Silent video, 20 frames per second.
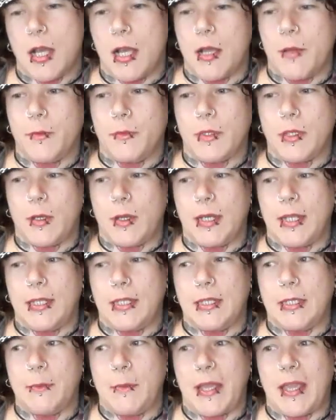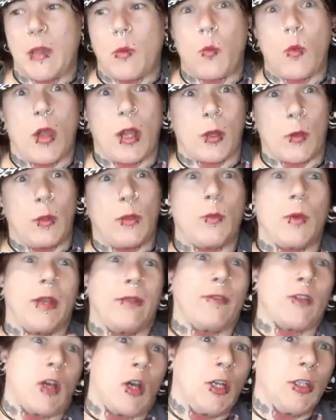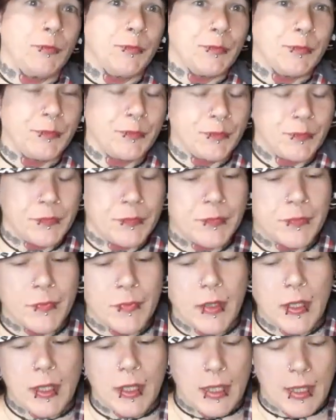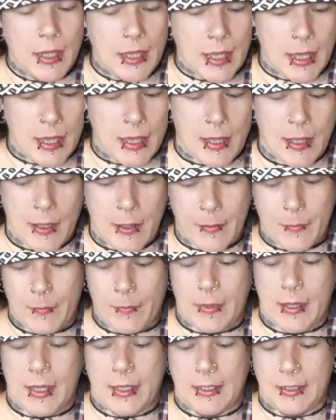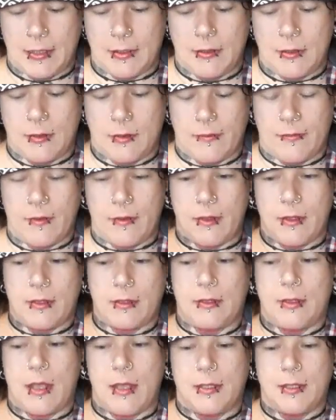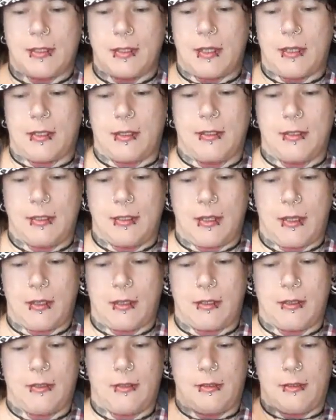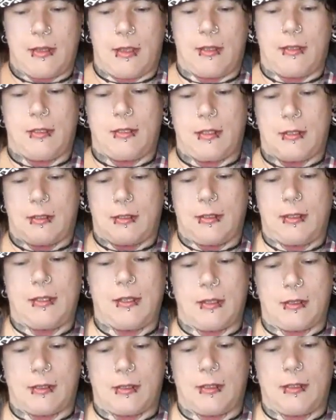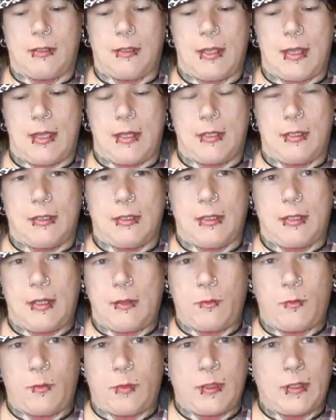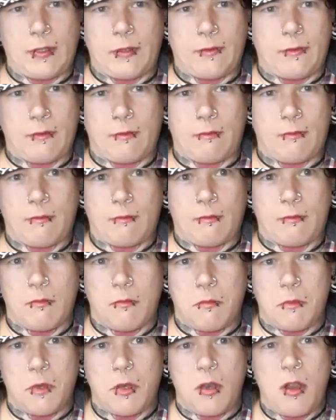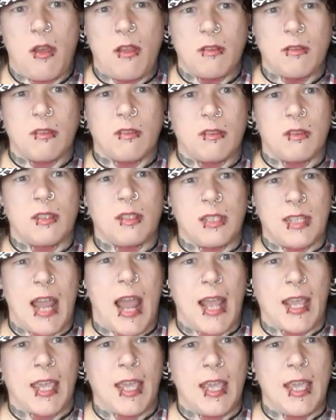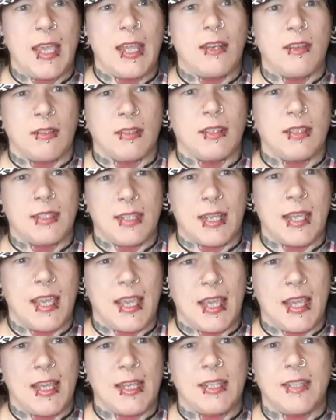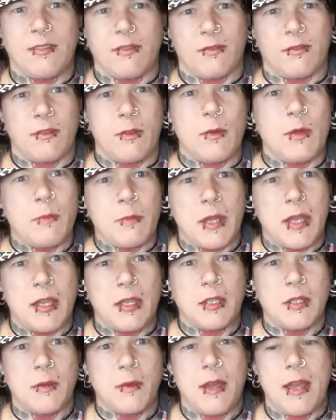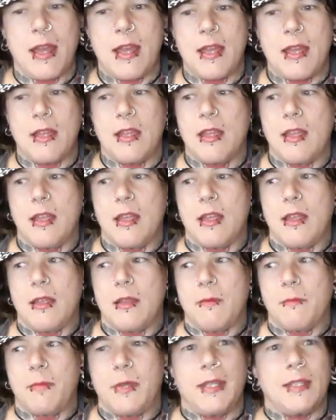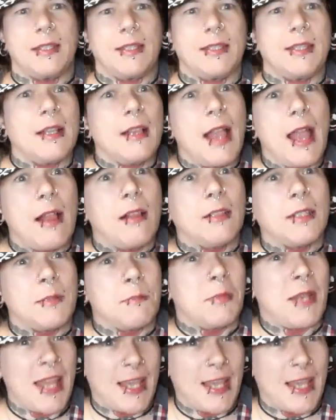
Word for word: Um, so I needed to make it work with what I've got. Um, and it sort of unstuck and stuck and unstuck and stuck. And it was not tacky, not sticky, didn't ruin my underwear, but it still held